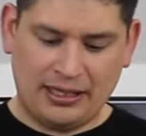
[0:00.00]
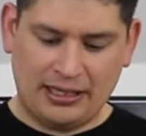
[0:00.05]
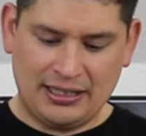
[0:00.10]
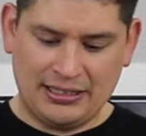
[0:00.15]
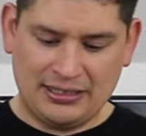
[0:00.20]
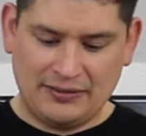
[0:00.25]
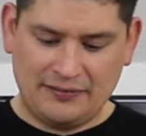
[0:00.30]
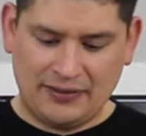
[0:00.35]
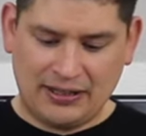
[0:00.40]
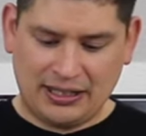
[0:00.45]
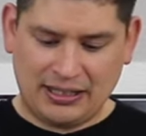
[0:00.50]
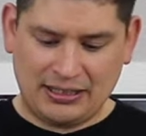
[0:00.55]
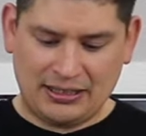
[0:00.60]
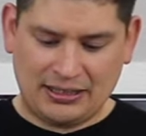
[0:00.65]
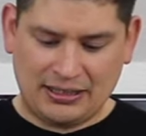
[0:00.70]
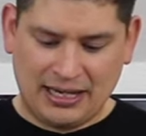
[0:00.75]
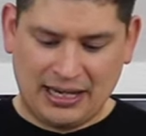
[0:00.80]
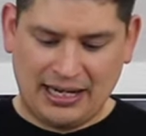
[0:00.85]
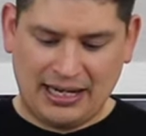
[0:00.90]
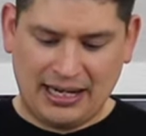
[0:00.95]
Let's see if I
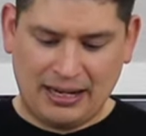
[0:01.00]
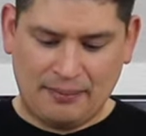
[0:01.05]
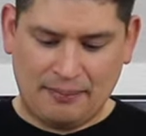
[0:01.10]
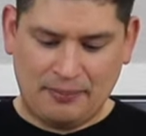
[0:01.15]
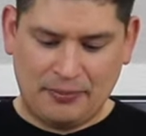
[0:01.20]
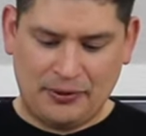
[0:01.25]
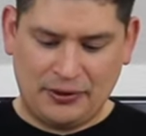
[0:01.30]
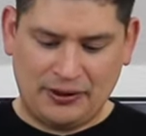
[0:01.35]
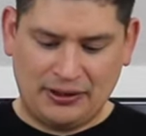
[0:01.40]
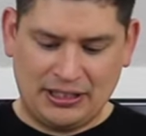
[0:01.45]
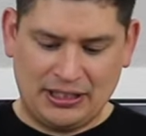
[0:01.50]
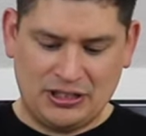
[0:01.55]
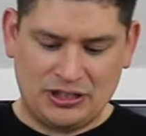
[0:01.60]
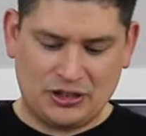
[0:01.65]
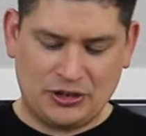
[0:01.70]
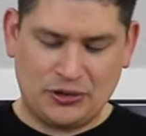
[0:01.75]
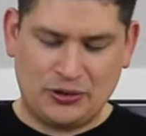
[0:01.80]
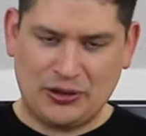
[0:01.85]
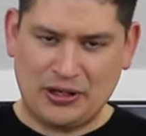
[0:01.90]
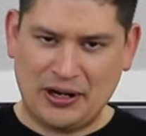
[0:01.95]
can't put these
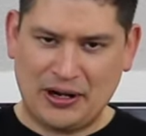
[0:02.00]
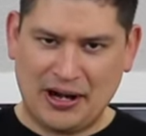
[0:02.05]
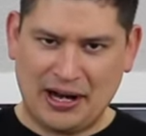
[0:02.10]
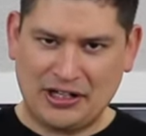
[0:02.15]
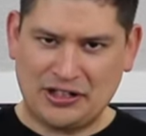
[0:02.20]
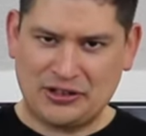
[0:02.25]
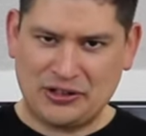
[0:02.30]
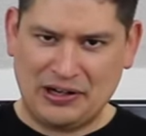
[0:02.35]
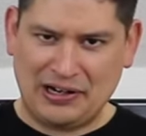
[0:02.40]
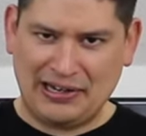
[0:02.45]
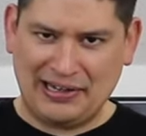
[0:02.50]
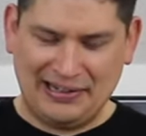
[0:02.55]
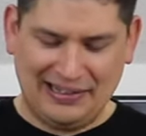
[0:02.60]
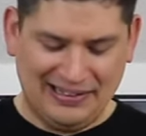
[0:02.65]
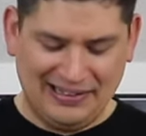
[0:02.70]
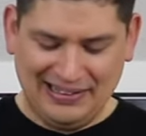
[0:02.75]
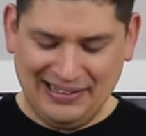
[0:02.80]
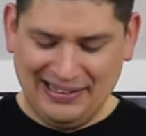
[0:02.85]
through there. I tried.